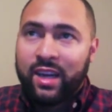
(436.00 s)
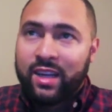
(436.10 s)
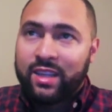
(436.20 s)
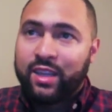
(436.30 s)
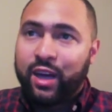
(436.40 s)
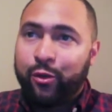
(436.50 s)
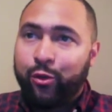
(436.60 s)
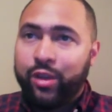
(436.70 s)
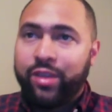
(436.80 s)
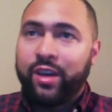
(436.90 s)
Tough
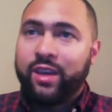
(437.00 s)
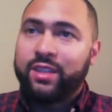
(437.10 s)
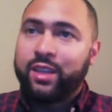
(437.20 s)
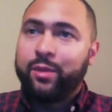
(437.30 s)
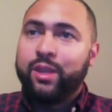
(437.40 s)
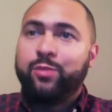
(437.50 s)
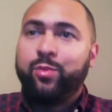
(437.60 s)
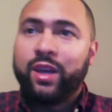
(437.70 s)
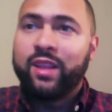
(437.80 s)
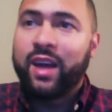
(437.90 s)
with some of these
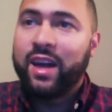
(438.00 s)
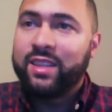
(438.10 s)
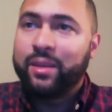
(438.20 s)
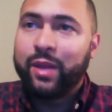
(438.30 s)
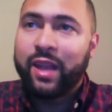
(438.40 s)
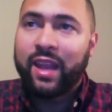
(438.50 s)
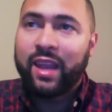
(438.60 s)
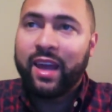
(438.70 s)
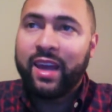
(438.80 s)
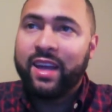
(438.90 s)
big lines. I mean, I
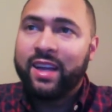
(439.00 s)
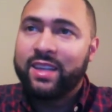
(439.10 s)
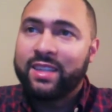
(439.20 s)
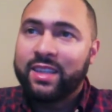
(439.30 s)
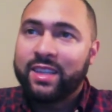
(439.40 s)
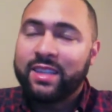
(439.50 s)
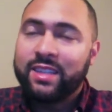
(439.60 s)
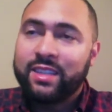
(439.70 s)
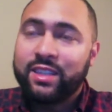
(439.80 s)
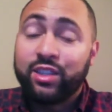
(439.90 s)
like
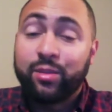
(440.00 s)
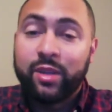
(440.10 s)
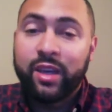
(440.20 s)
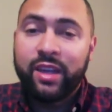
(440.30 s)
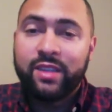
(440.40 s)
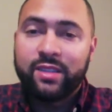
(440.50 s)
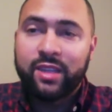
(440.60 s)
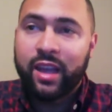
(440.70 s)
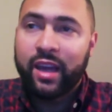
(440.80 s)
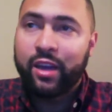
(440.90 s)
just some leans.
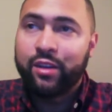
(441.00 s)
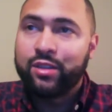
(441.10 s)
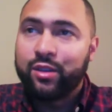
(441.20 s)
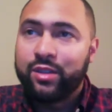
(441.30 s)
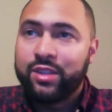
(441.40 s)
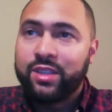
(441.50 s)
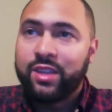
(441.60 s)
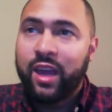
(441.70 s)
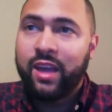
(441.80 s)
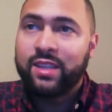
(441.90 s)
I like Arizona
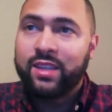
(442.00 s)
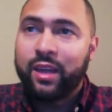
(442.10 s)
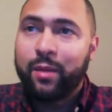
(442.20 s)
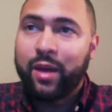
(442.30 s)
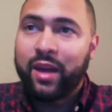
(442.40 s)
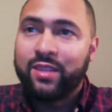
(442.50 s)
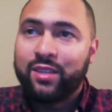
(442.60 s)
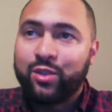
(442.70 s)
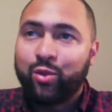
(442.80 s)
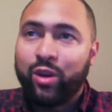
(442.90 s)
State. I think
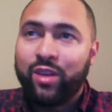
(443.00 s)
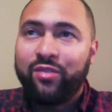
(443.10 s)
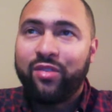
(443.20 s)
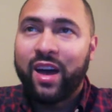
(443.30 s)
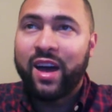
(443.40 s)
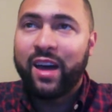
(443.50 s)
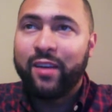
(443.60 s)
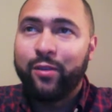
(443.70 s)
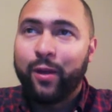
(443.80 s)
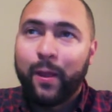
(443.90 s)

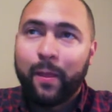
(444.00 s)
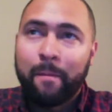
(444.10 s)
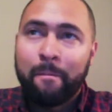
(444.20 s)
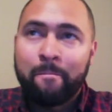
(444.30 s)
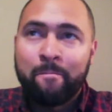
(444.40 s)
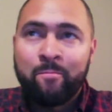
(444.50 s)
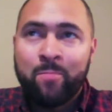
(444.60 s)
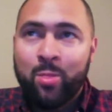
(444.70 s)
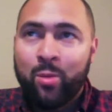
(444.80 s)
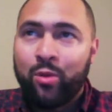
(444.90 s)
-25.
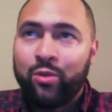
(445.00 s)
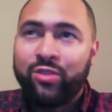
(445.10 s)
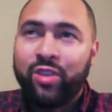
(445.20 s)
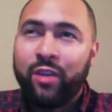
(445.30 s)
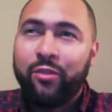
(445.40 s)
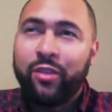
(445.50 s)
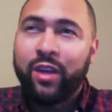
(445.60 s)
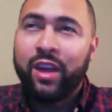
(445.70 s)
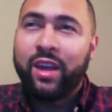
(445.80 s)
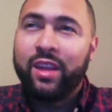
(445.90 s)
Tough
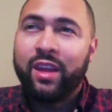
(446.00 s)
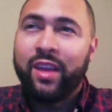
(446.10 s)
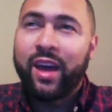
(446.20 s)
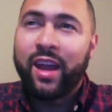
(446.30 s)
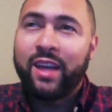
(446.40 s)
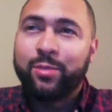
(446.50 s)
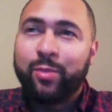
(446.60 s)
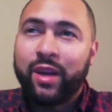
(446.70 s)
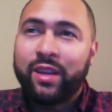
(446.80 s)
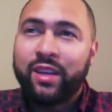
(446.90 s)
thing in that
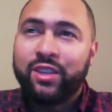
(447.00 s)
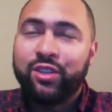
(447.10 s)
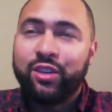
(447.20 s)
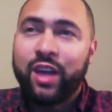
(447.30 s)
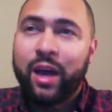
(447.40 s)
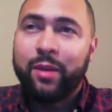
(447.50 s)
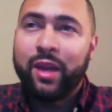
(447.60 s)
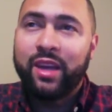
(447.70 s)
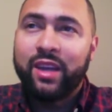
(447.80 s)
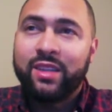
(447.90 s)
aspect. They should
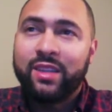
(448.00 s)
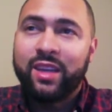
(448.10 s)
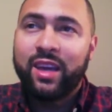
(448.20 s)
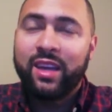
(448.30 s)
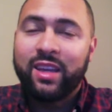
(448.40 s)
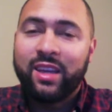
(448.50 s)
dominate Kent State.